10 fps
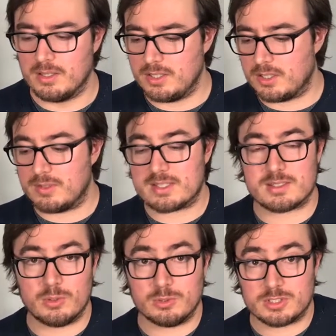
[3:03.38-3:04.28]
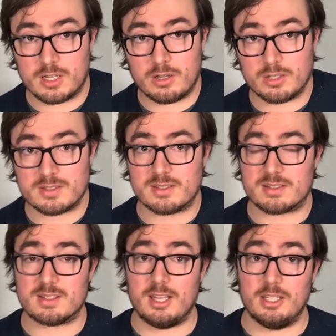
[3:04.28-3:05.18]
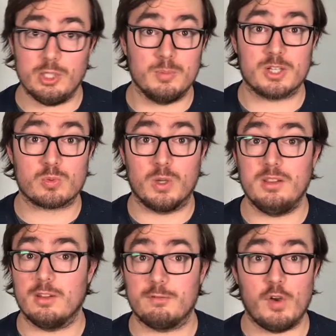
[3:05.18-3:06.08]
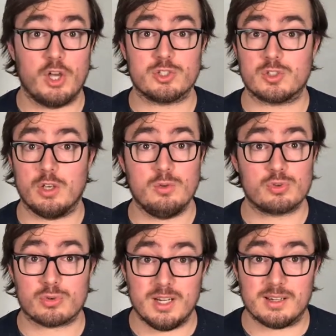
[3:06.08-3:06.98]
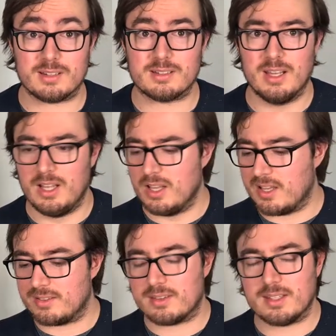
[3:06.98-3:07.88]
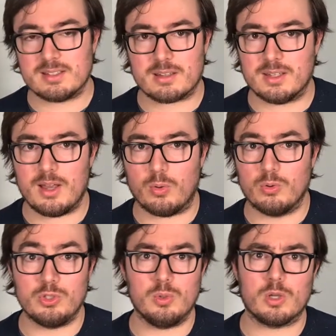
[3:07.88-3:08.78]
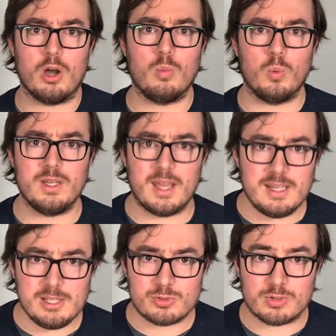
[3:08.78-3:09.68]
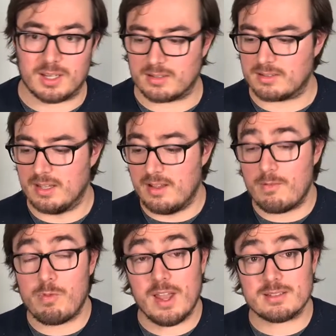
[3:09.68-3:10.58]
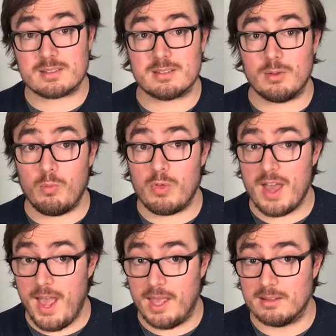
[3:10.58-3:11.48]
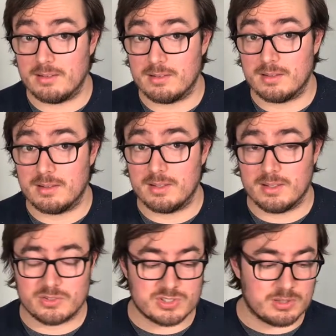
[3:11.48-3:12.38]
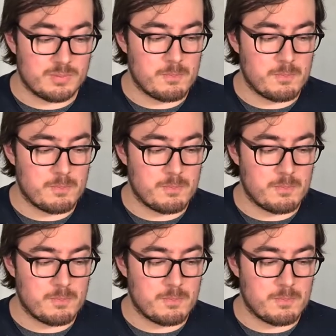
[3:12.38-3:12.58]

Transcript: You know, there's still cards that say you must win the first 2 tricks and things like that, or you can't win any tricks. That's still there. So